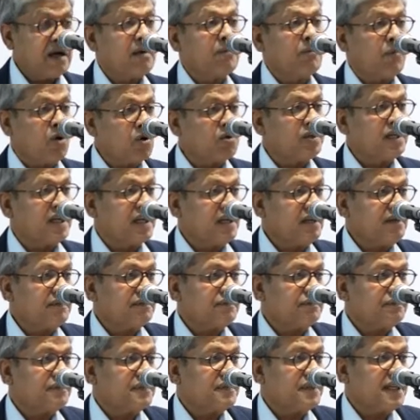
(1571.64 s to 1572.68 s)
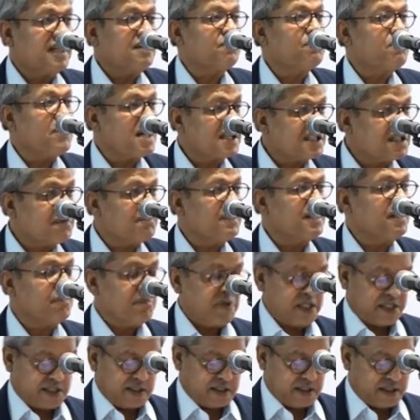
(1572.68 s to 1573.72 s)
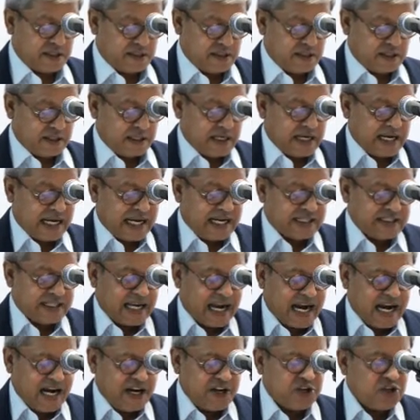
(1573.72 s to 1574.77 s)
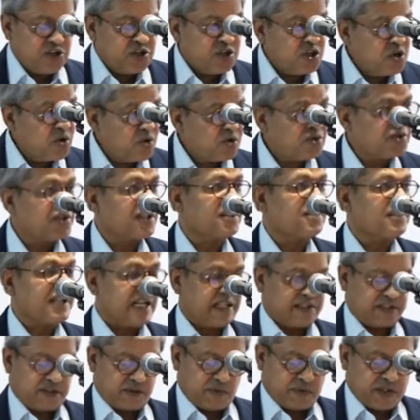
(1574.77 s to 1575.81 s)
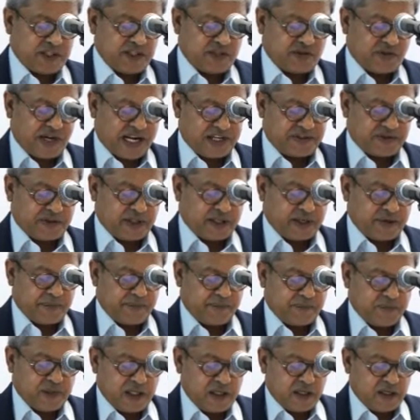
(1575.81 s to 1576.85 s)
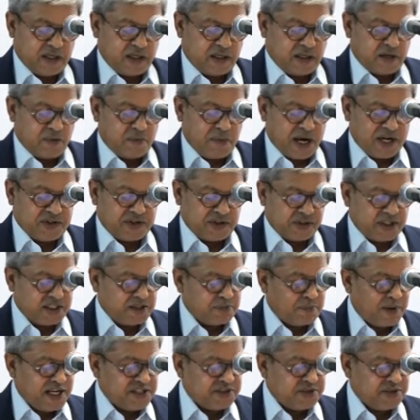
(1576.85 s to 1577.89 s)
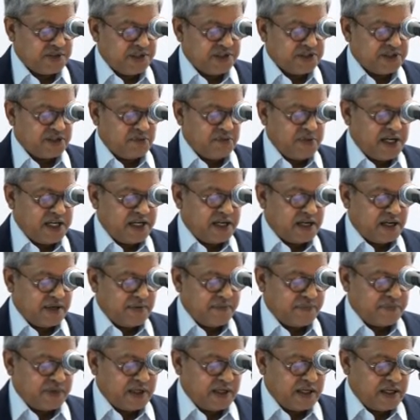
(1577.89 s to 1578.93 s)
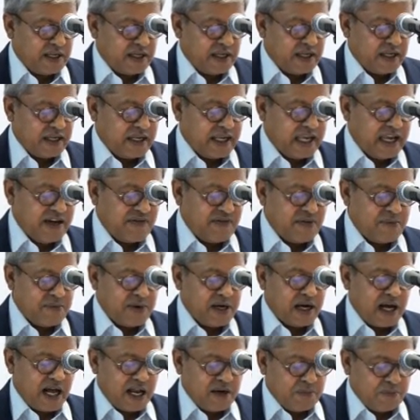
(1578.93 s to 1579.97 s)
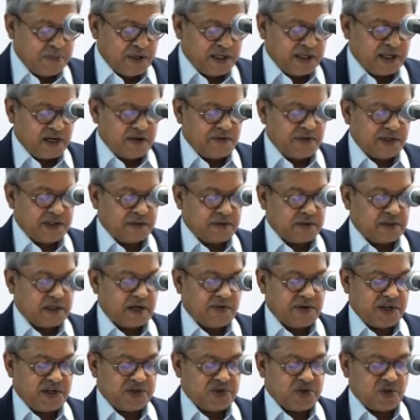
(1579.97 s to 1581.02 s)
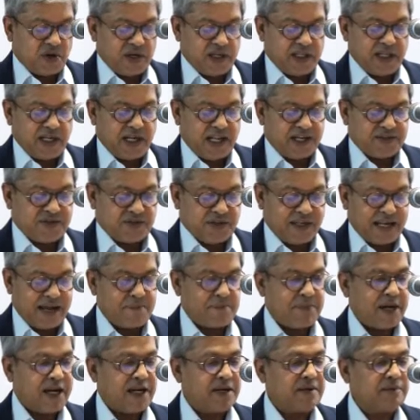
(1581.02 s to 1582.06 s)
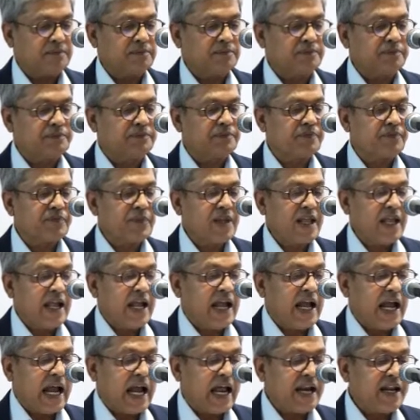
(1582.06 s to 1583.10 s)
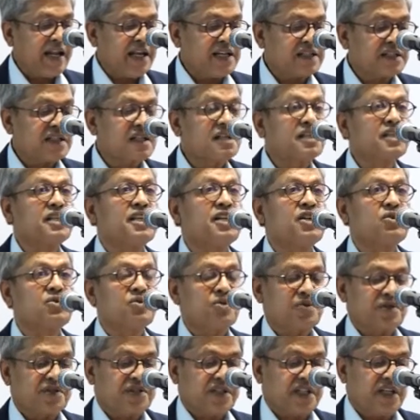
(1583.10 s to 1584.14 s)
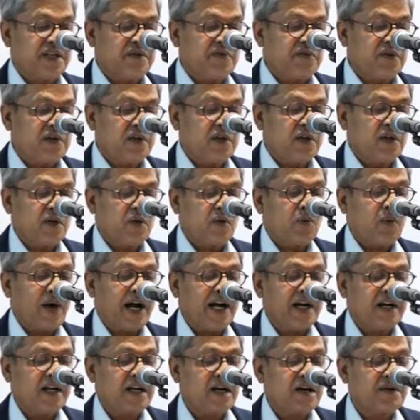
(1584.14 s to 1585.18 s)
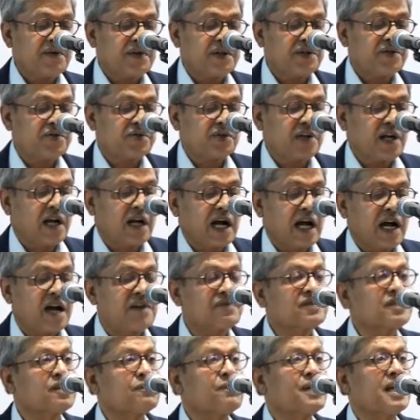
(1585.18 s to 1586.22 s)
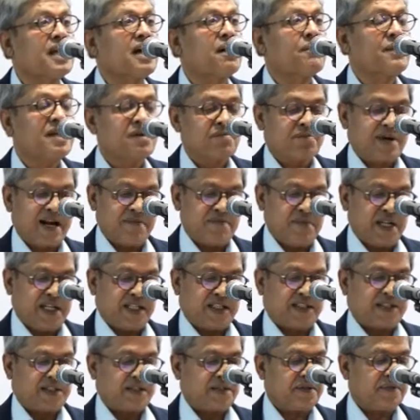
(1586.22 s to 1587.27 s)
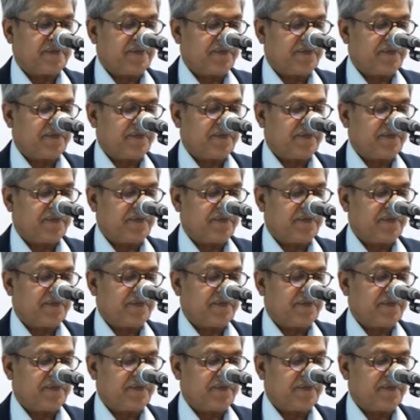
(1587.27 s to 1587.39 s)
Modi, it must be admitted, has had huge success with this strategy. The much despised traditional media gave him carpet coverage during the election campaign, and he has continued to receive wide coverage after becoming Prime Minister.